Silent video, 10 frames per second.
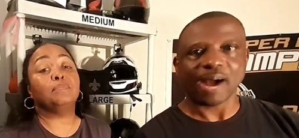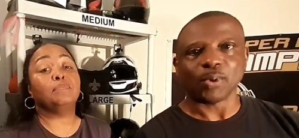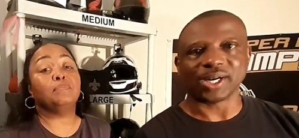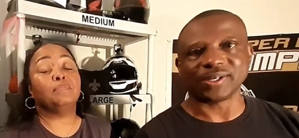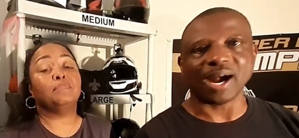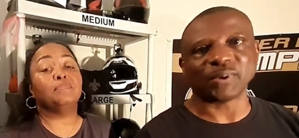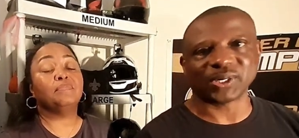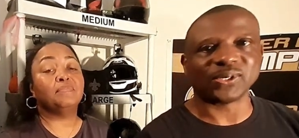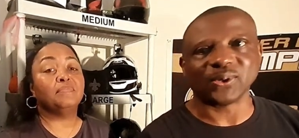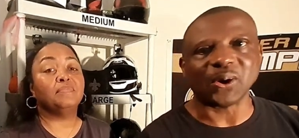Speaker 1: I want to. I want
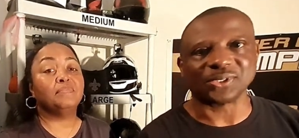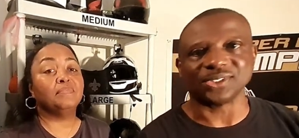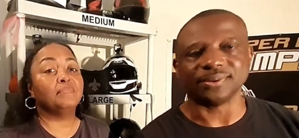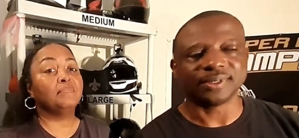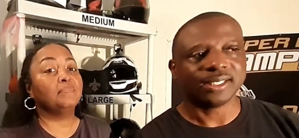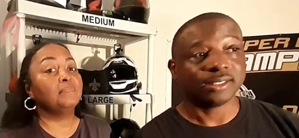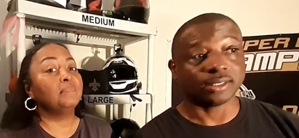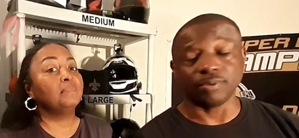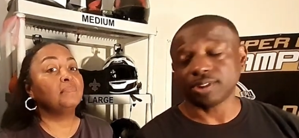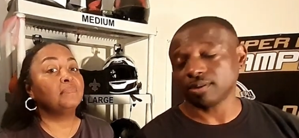to go also."
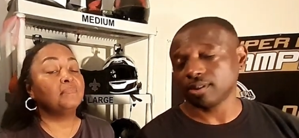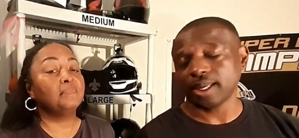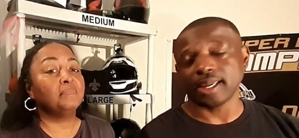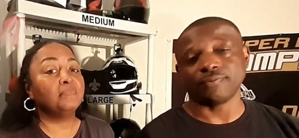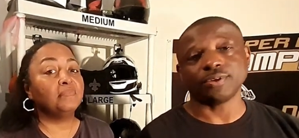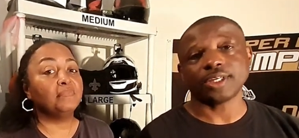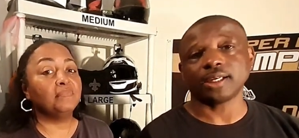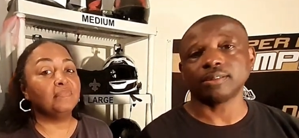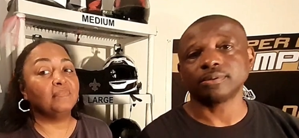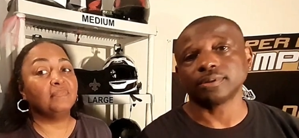So we told her, "Hey, if you take
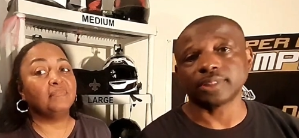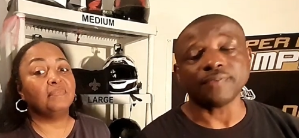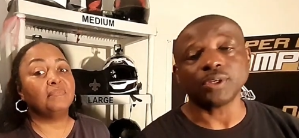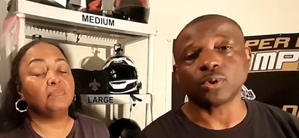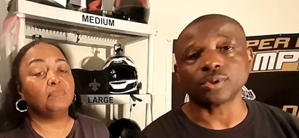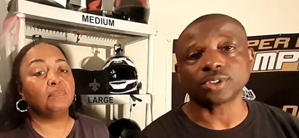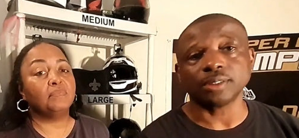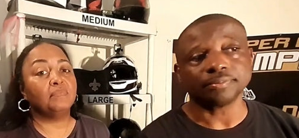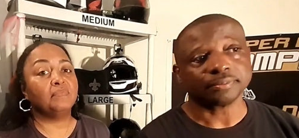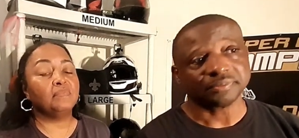a safety course
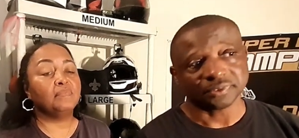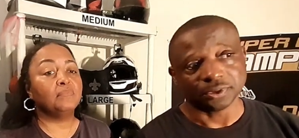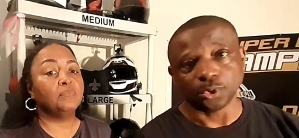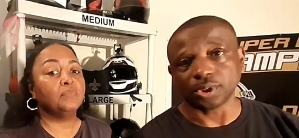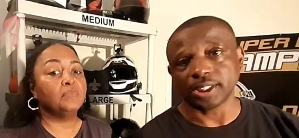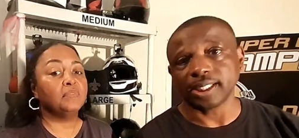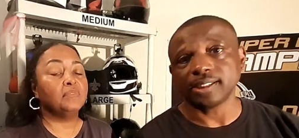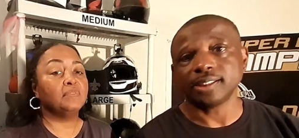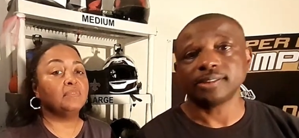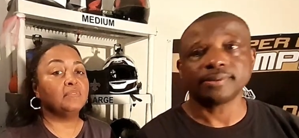up, you can get
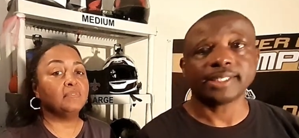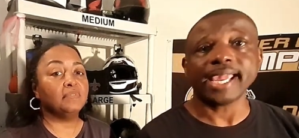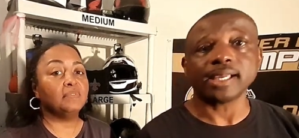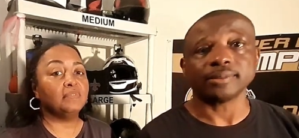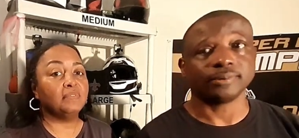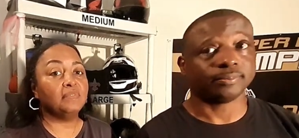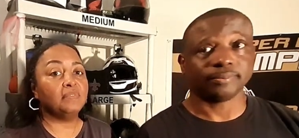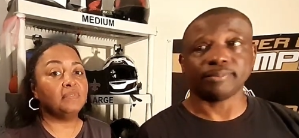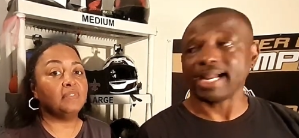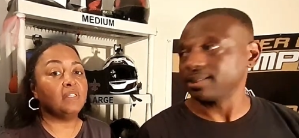cake
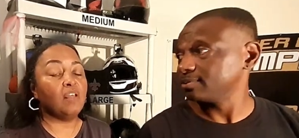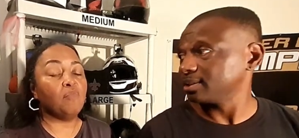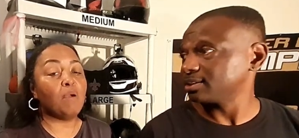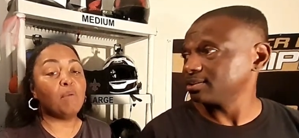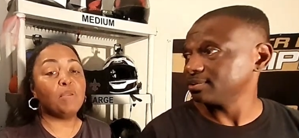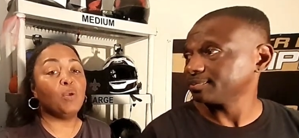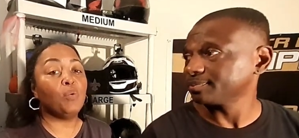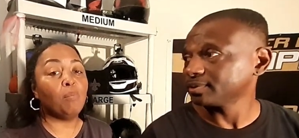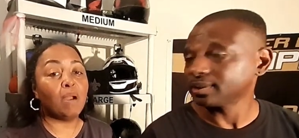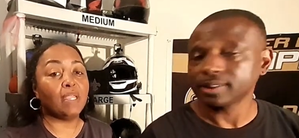bike."
Speaker 2: Yeah, mommy
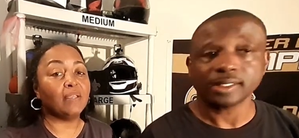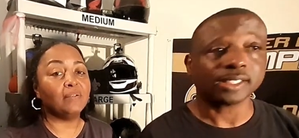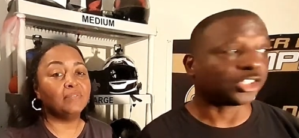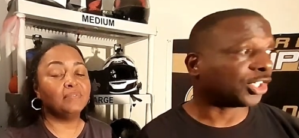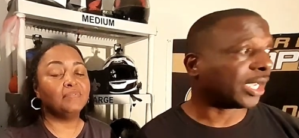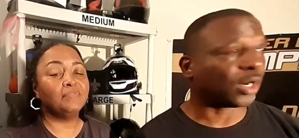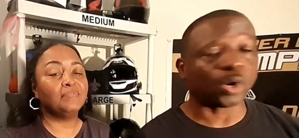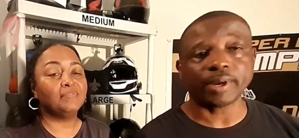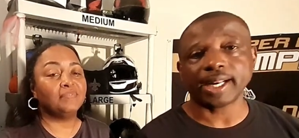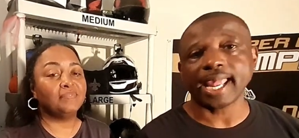old bike.
Speaker 1: Because she had
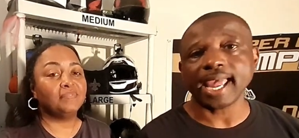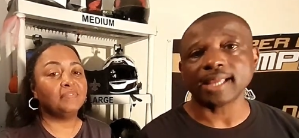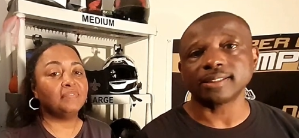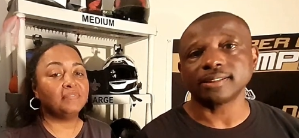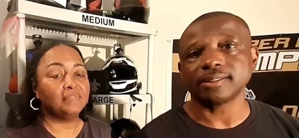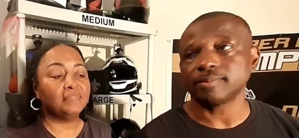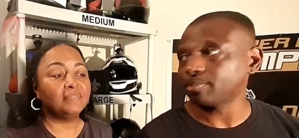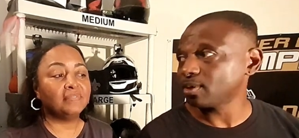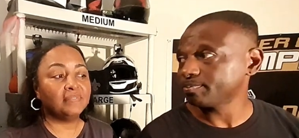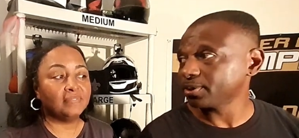already had
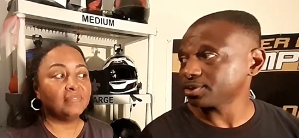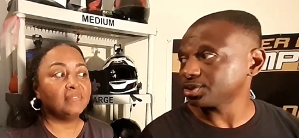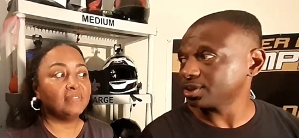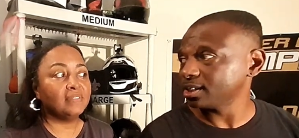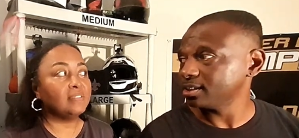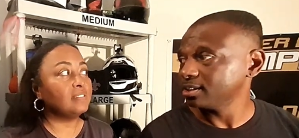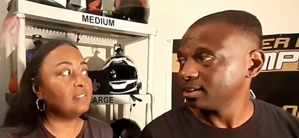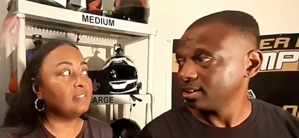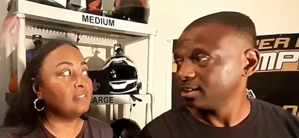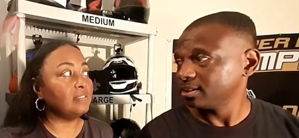bought purchased the.
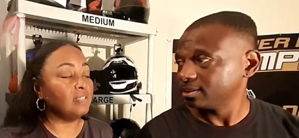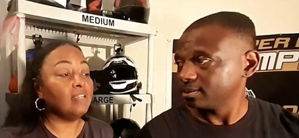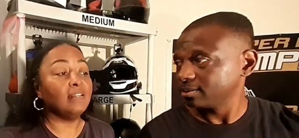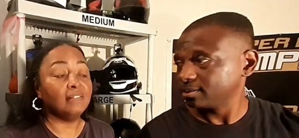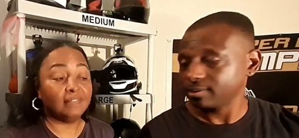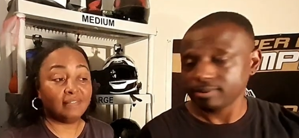
Speaker 2: Yeah,